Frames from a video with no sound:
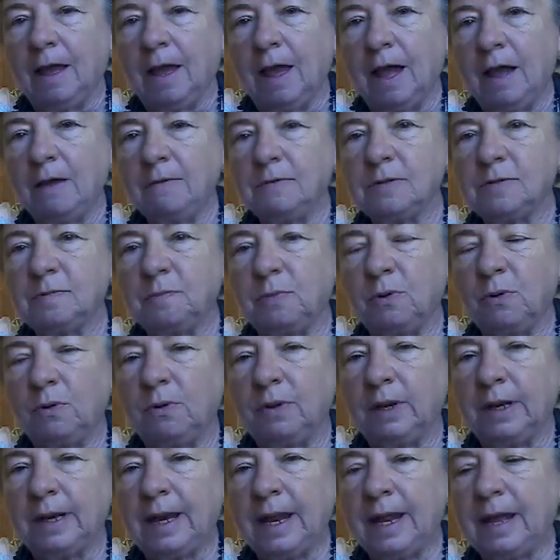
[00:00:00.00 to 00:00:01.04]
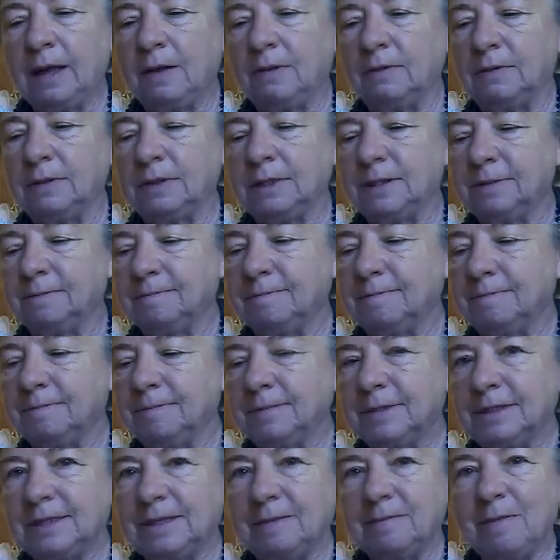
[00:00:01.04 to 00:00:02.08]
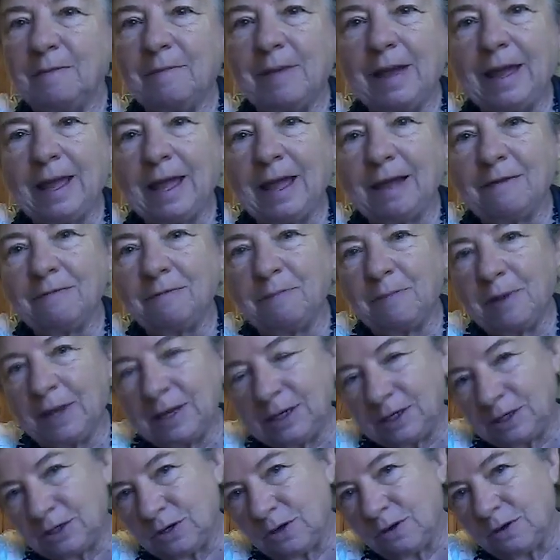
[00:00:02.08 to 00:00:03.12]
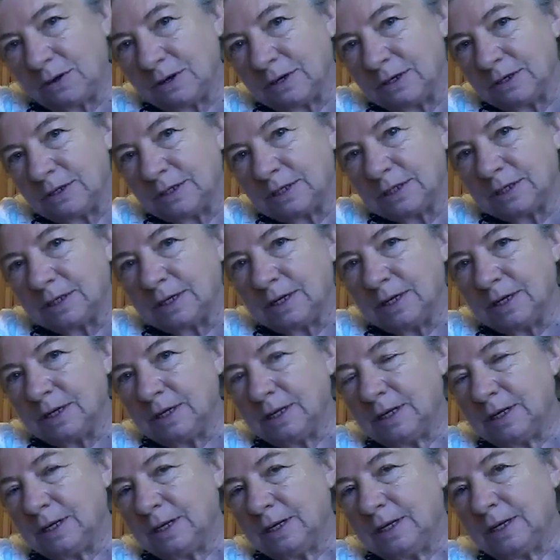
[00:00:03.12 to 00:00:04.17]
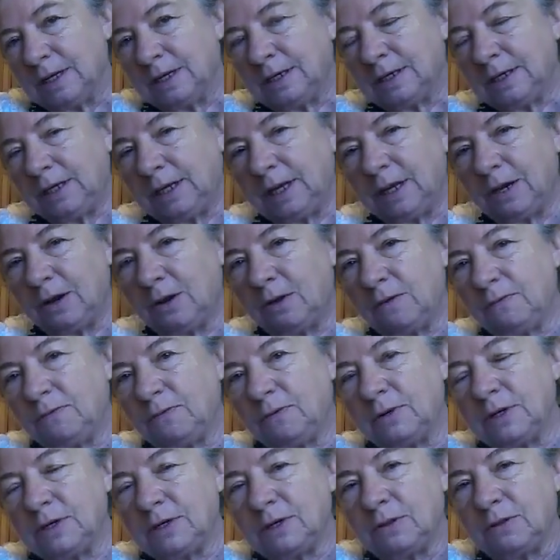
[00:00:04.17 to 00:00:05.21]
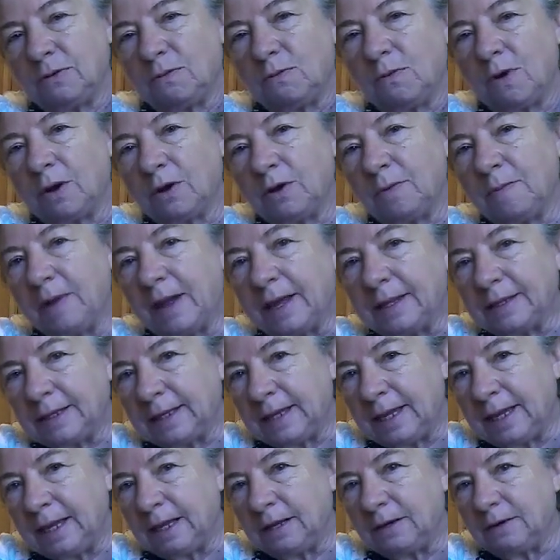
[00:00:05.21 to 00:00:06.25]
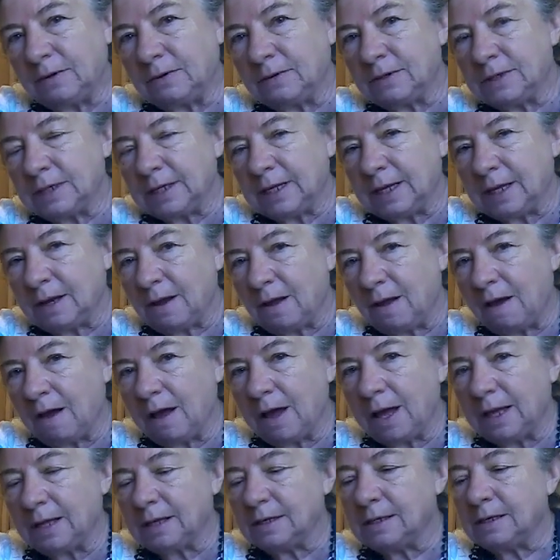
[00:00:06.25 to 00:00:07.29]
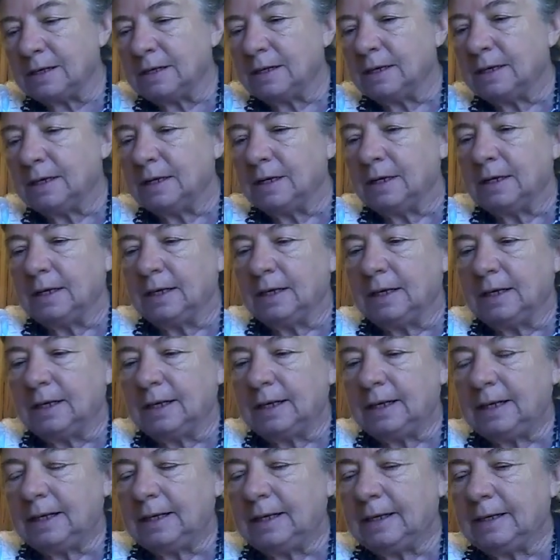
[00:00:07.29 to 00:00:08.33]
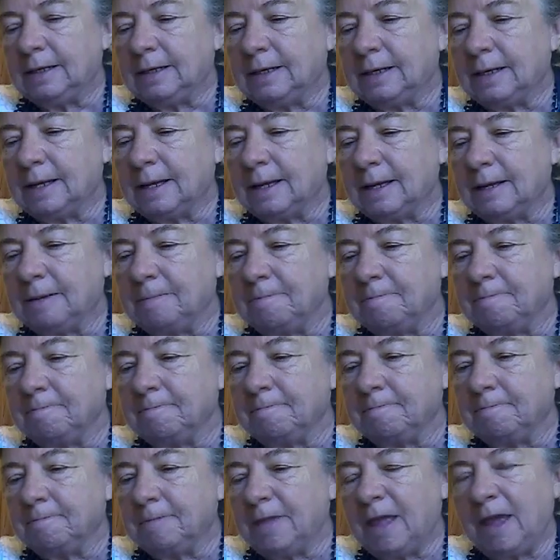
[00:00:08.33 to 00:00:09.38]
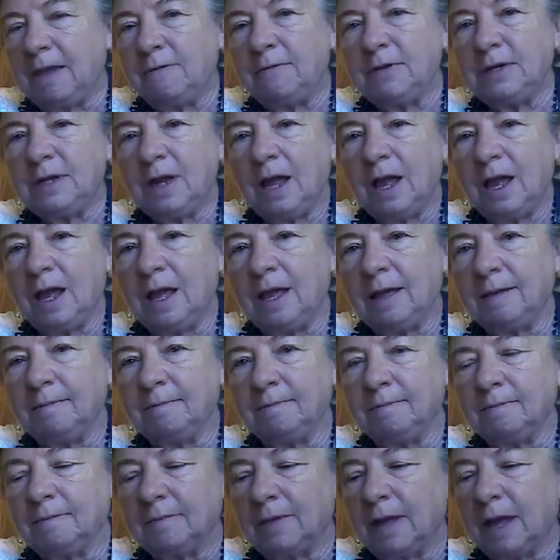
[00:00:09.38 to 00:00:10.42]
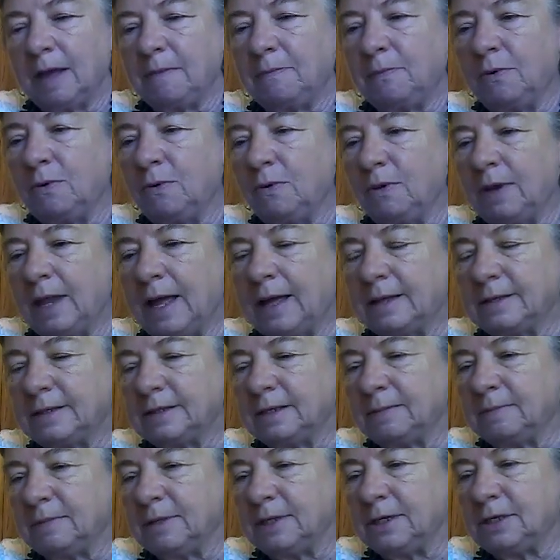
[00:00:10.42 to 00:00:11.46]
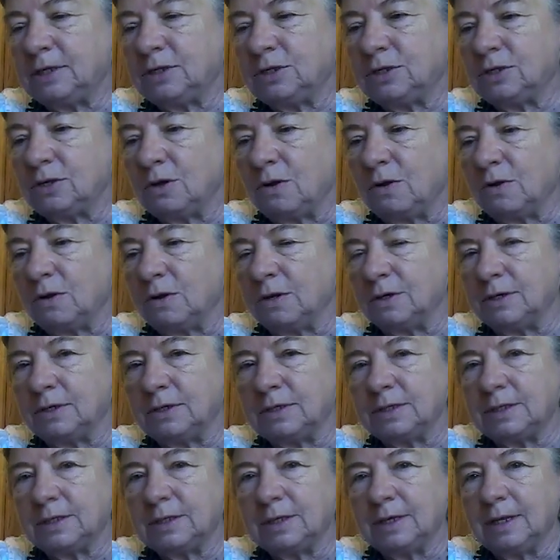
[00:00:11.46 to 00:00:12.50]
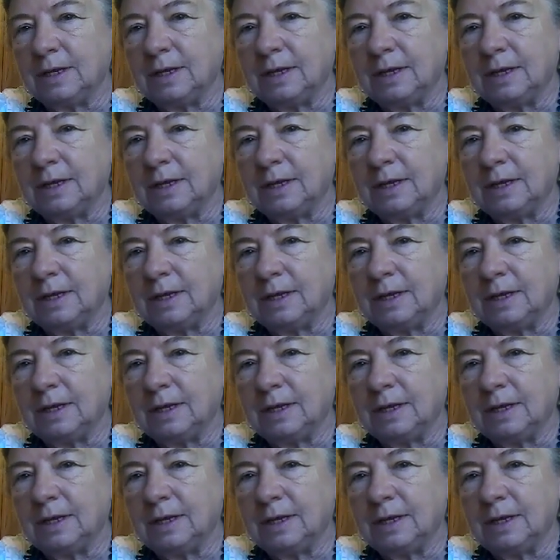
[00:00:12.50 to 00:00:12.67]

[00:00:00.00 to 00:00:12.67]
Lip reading: I was pulling out some of my half-pint jars to get over into the water bath canner to get hot. And every time I pull out some of these jars,